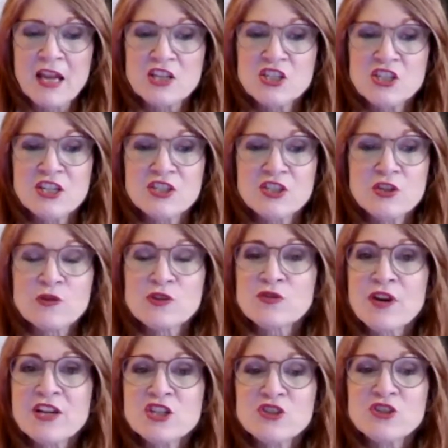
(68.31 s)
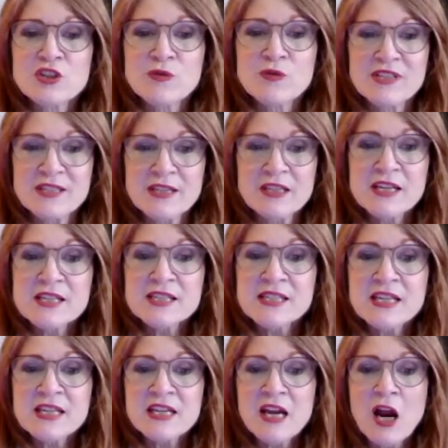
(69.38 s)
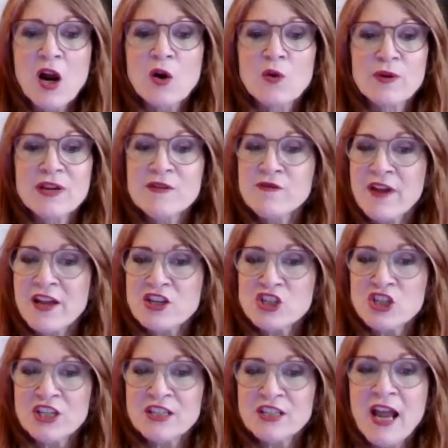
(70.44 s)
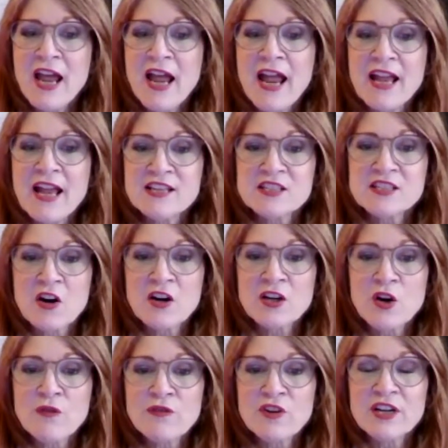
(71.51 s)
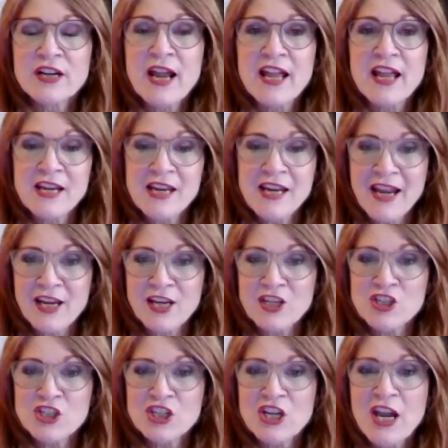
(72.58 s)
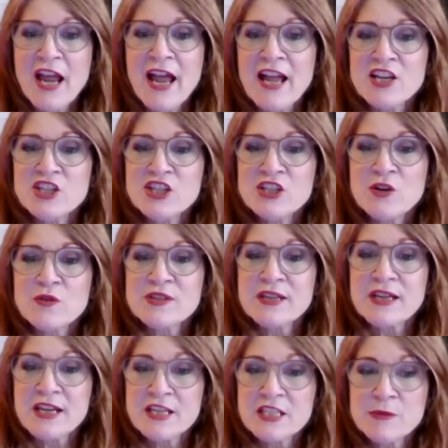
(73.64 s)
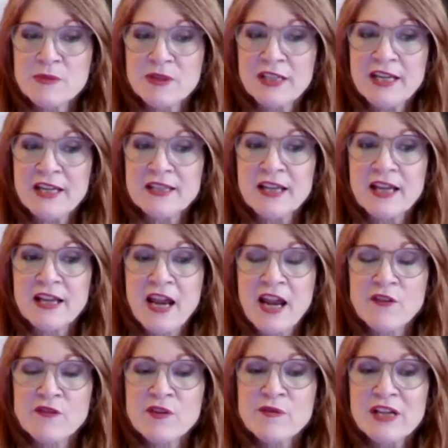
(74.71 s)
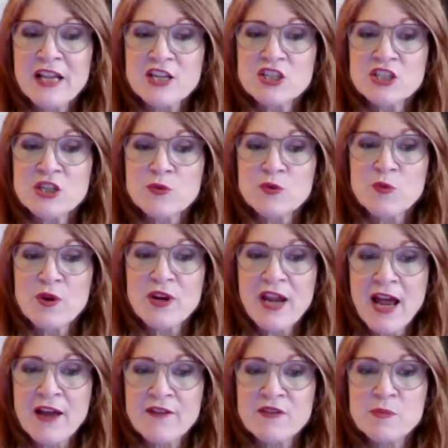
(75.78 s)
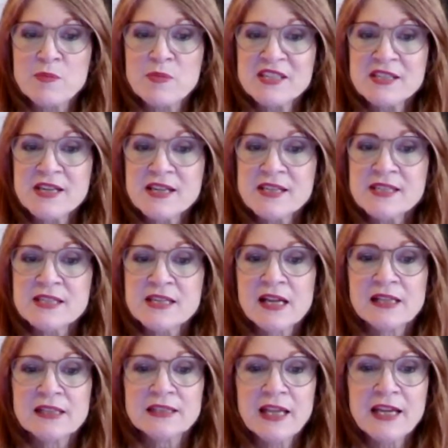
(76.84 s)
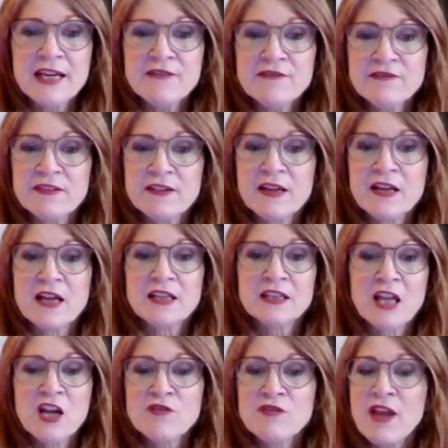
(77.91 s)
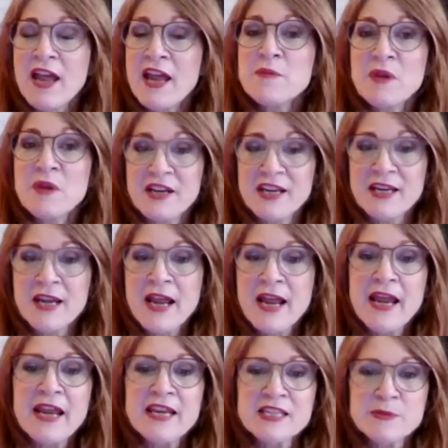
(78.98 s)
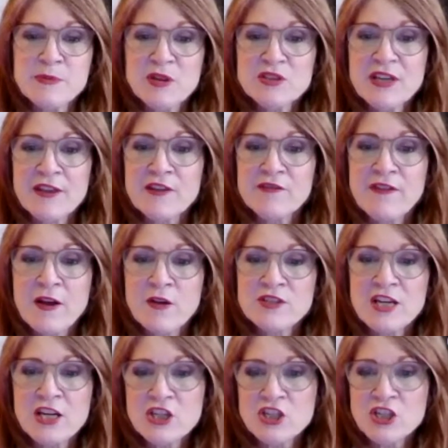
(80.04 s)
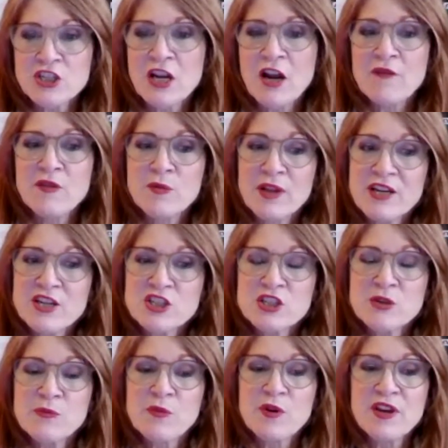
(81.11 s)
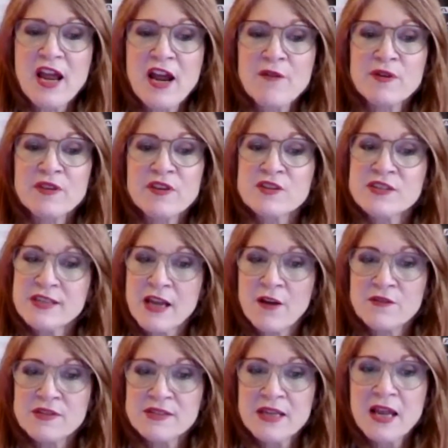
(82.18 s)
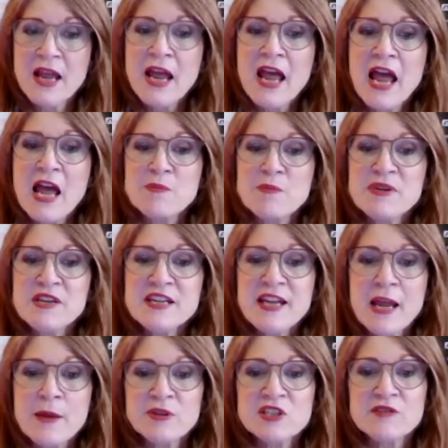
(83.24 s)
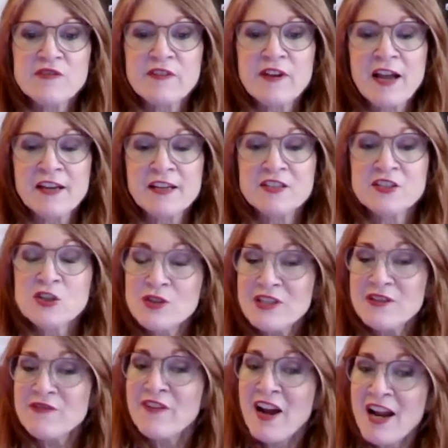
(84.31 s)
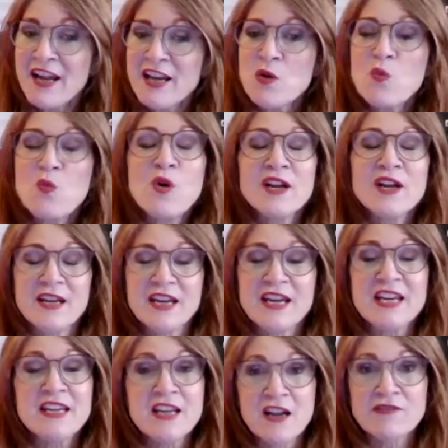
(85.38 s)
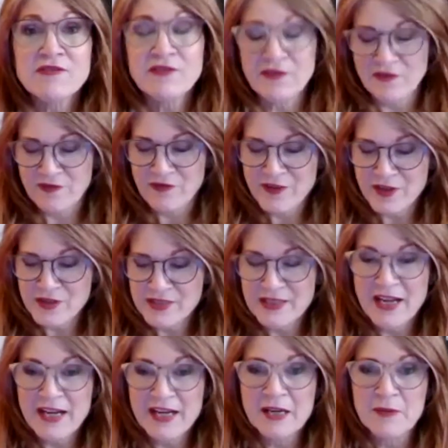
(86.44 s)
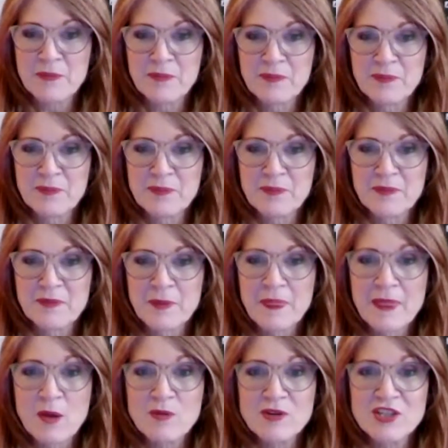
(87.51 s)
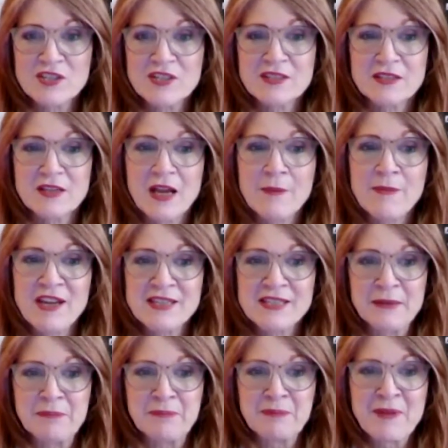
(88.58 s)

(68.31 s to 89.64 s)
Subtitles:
She is no stranger to resiliency, reinvention, and starting over at any age. And she knows intimately that every relationship we have in business, life, love, and money is built on the foundation of the relationship we have with ourselves and being able to define what enough feels like, which is amazing.